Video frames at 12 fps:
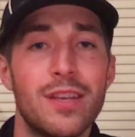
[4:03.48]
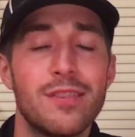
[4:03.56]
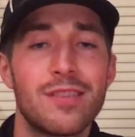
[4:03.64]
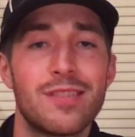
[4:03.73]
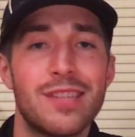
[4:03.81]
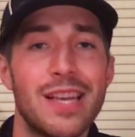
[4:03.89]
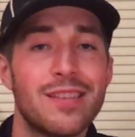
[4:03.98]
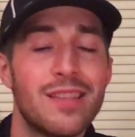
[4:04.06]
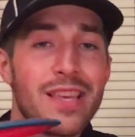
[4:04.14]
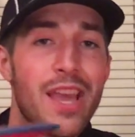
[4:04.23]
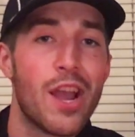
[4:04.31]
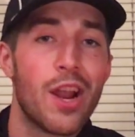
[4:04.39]
disc stays
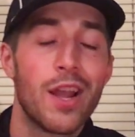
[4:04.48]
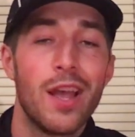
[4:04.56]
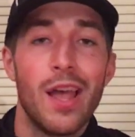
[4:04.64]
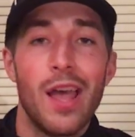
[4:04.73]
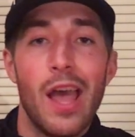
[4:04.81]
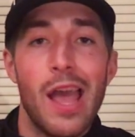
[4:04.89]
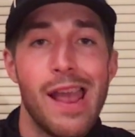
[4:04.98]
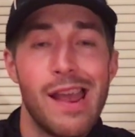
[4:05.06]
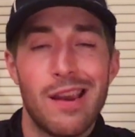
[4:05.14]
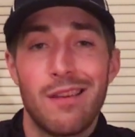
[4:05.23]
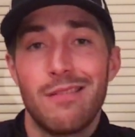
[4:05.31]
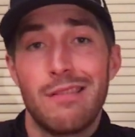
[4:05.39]
in the air.
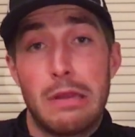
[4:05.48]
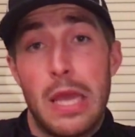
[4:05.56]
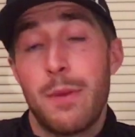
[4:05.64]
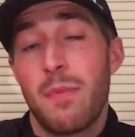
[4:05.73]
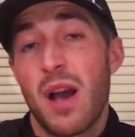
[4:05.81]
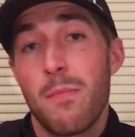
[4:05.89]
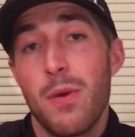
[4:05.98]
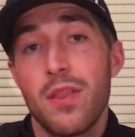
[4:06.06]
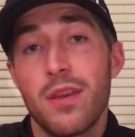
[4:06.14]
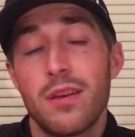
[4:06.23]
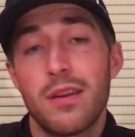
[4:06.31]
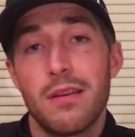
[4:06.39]
And in my
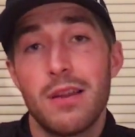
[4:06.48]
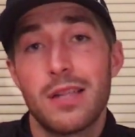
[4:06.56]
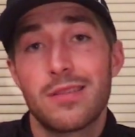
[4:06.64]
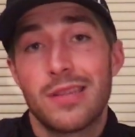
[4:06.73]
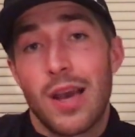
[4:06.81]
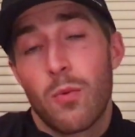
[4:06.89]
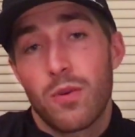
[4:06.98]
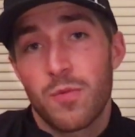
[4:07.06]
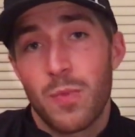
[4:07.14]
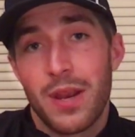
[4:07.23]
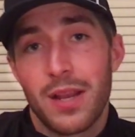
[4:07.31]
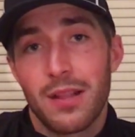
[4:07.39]
opinion, it's not worth
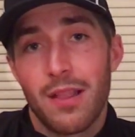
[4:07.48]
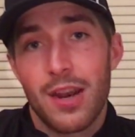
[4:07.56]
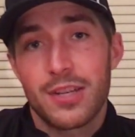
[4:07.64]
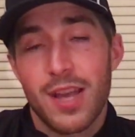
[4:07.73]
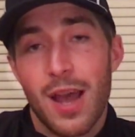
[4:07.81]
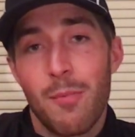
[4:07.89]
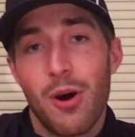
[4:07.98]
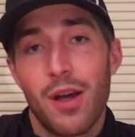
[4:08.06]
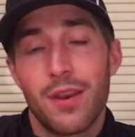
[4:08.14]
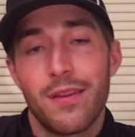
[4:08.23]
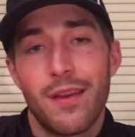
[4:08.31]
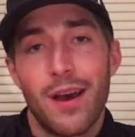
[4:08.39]
spending a lot of time
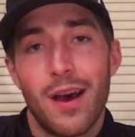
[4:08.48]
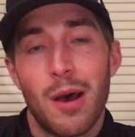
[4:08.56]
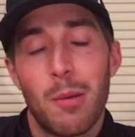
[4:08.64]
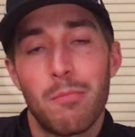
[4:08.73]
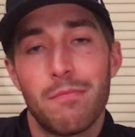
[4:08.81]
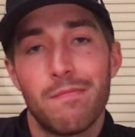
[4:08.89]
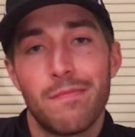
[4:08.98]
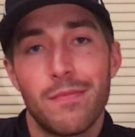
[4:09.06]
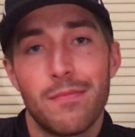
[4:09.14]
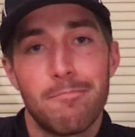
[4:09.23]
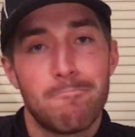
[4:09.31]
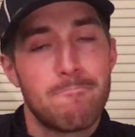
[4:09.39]
on.
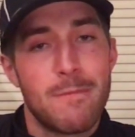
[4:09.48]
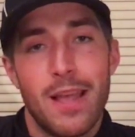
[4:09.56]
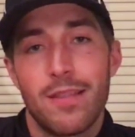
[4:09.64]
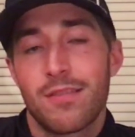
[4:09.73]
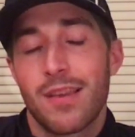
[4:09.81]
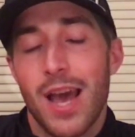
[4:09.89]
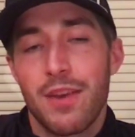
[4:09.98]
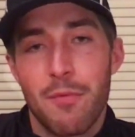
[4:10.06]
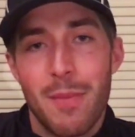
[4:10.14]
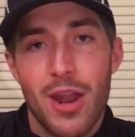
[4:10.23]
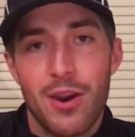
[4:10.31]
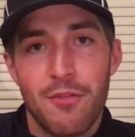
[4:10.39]
It's kind of
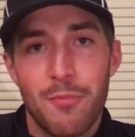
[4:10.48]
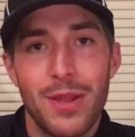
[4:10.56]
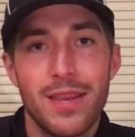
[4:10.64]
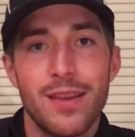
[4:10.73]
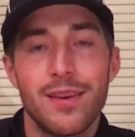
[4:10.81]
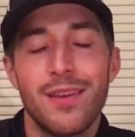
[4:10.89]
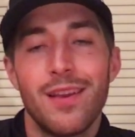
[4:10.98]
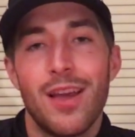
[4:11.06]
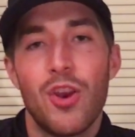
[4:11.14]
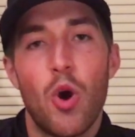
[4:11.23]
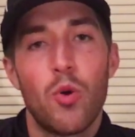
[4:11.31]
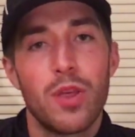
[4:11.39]
a matter of opinion,
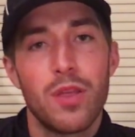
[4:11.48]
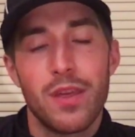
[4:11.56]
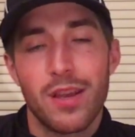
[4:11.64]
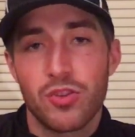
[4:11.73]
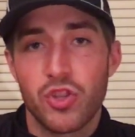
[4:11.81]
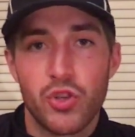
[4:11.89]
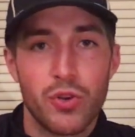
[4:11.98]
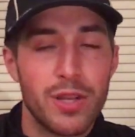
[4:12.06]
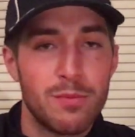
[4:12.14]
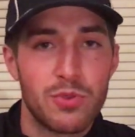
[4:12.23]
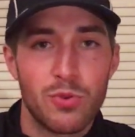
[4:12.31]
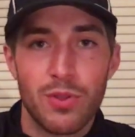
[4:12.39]
and only the
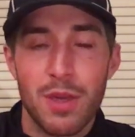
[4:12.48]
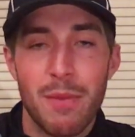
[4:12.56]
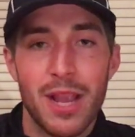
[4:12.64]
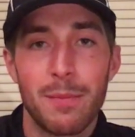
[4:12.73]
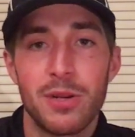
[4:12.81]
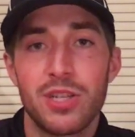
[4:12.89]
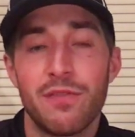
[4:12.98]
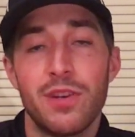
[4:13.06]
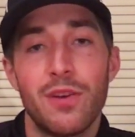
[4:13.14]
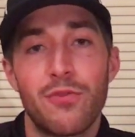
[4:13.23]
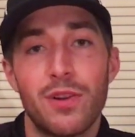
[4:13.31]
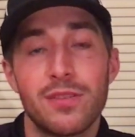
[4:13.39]
extremes really make much of a
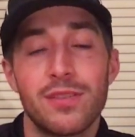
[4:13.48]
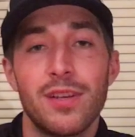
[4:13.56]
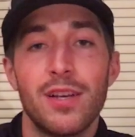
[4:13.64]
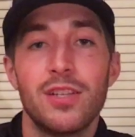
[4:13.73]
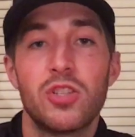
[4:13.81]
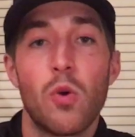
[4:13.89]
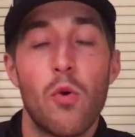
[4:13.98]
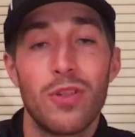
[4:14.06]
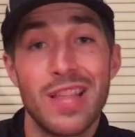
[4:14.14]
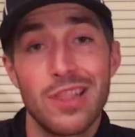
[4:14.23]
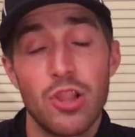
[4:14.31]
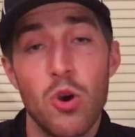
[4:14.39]
difference. So a
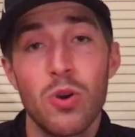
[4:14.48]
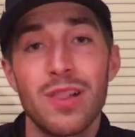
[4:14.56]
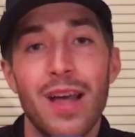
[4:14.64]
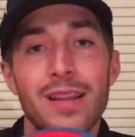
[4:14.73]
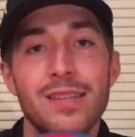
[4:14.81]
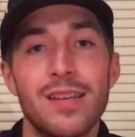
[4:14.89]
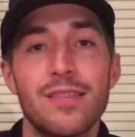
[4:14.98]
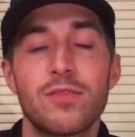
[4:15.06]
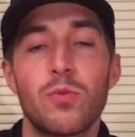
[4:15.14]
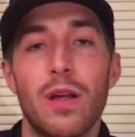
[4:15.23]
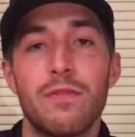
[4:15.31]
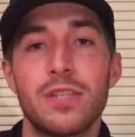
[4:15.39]
really low glide
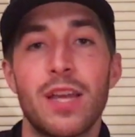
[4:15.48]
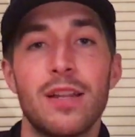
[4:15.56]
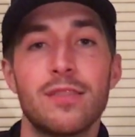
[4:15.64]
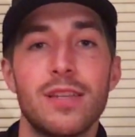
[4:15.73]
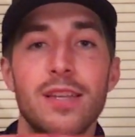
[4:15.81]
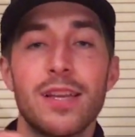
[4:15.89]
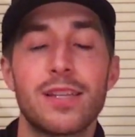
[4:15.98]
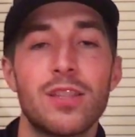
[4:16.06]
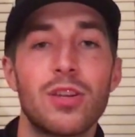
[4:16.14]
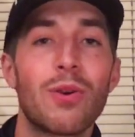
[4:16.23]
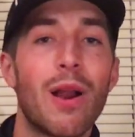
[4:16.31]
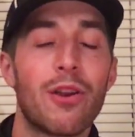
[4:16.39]
disc will have a tendency to get to
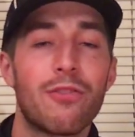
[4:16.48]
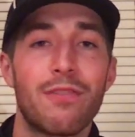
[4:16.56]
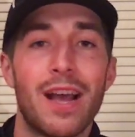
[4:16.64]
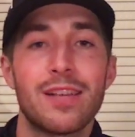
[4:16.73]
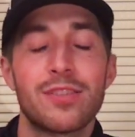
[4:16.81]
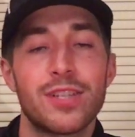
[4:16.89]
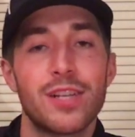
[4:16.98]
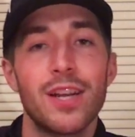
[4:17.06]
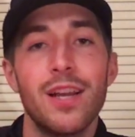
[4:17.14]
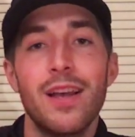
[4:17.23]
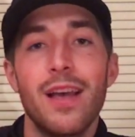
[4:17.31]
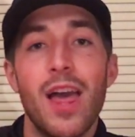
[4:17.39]
the ground
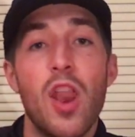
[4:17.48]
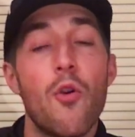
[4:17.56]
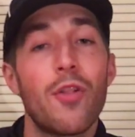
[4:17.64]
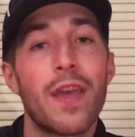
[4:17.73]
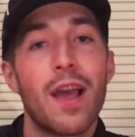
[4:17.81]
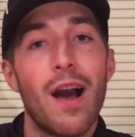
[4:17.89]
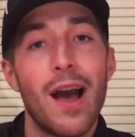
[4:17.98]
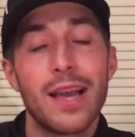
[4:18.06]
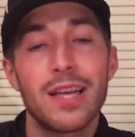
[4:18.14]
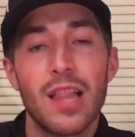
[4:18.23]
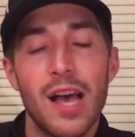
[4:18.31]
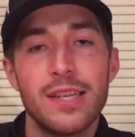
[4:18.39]
faster, and a really
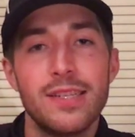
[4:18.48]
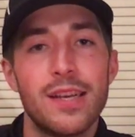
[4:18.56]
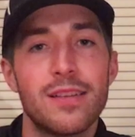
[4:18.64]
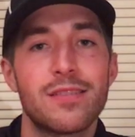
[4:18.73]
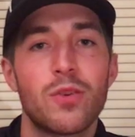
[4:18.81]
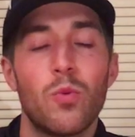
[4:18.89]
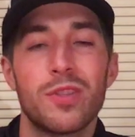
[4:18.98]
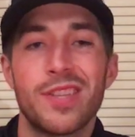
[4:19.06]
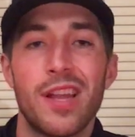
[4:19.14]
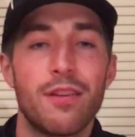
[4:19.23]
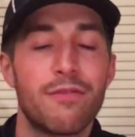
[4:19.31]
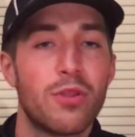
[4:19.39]
high glide disc will
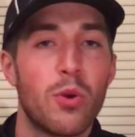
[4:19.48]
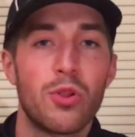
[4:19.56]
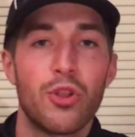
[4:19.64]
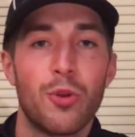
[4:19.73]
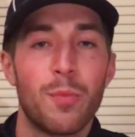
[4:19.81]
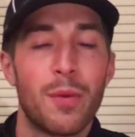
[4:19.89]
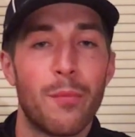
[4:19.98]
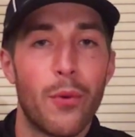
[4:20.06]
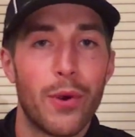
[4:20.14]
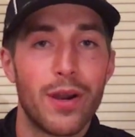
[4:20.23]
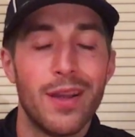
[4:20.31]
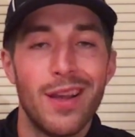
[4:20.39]
tend to float a little bit
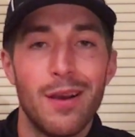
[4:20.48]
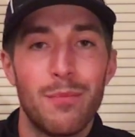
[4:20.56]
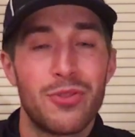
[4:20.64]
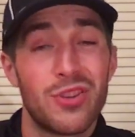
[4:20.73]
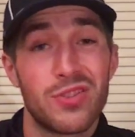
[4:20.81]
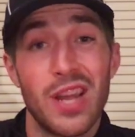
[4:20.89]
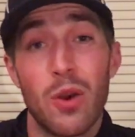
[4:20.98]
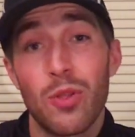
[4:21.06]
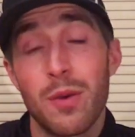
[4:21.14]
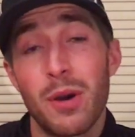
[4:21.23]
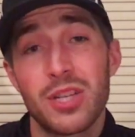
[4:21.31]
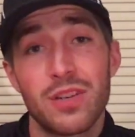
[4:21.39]
more. But there's not
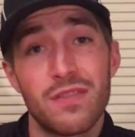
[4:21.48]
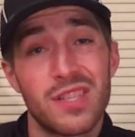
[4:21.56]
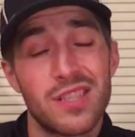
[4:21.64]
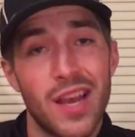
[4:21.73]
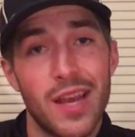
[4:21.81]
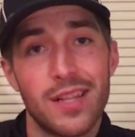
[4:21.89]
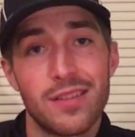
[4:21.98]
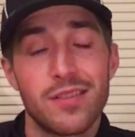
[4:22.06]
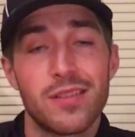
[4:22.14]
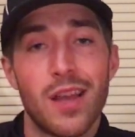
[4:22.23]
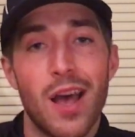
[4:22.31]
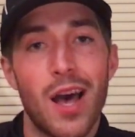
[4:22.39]
really much of a
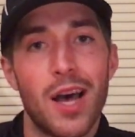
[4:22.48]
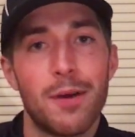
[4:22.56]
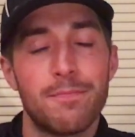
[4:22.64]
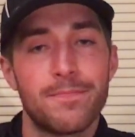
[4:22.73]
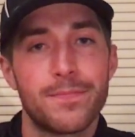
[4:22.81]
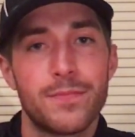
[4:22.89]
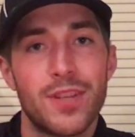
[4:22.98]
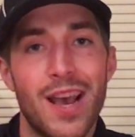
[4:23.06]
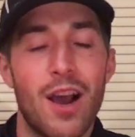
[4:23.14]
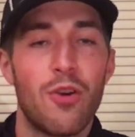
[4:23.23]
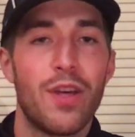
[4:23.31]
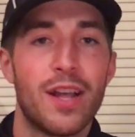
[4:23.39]
science to
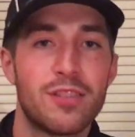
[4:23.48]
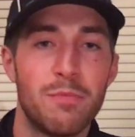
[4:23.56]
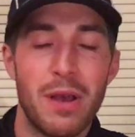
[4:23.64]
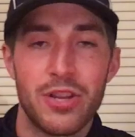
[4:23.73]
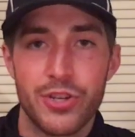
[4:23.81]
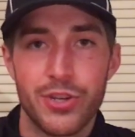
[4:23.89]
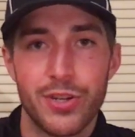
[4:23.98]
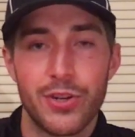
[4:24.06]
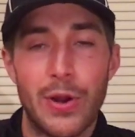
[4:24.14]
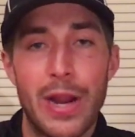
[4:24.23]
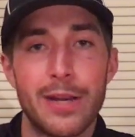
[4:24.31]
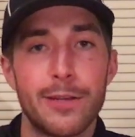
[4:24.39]
how that's measured or
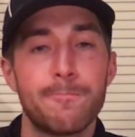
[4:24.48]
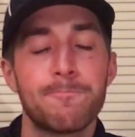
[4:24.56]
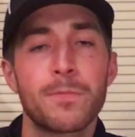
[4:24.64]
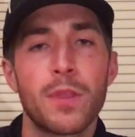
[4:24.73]
graded.